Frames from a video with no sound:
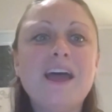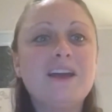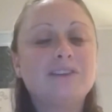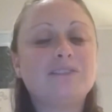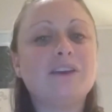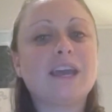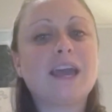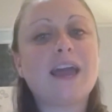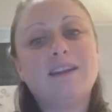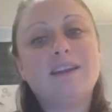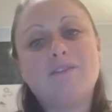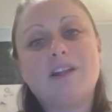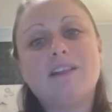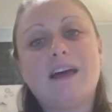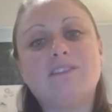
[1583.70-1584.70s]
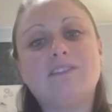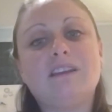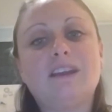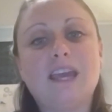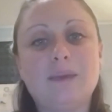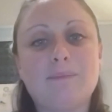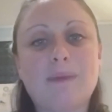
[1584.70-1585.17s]
So it kind of allows you to
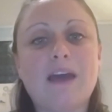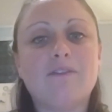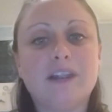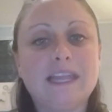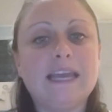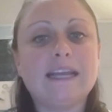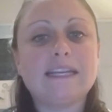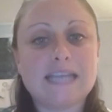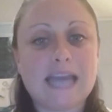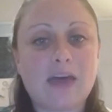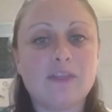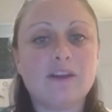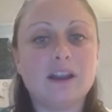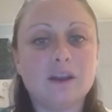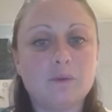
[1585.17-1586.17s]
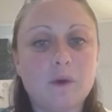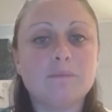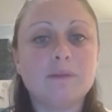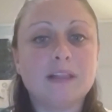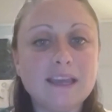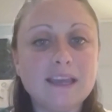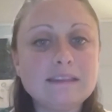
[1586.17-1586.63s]
keep everything together in one
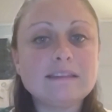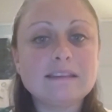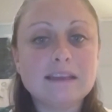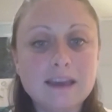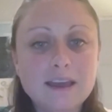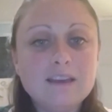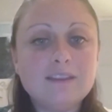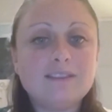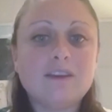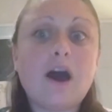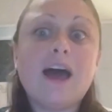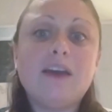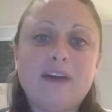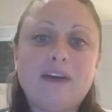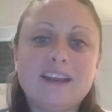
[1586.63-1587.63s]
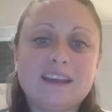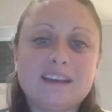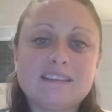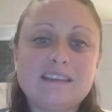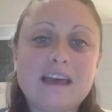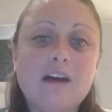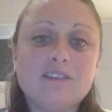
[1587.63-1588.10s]
place. So I find
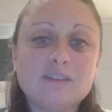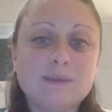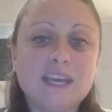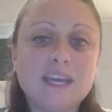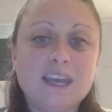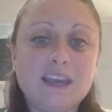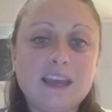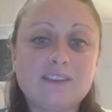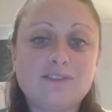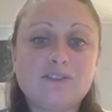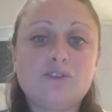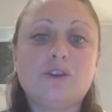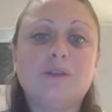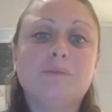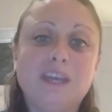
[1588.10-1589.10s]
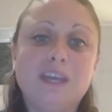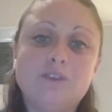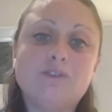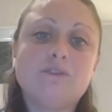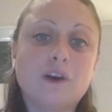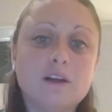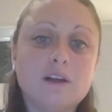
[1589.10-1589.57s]
Excel to be extremely
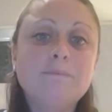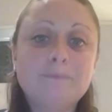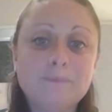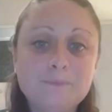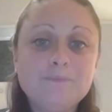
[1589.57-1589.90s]
useful.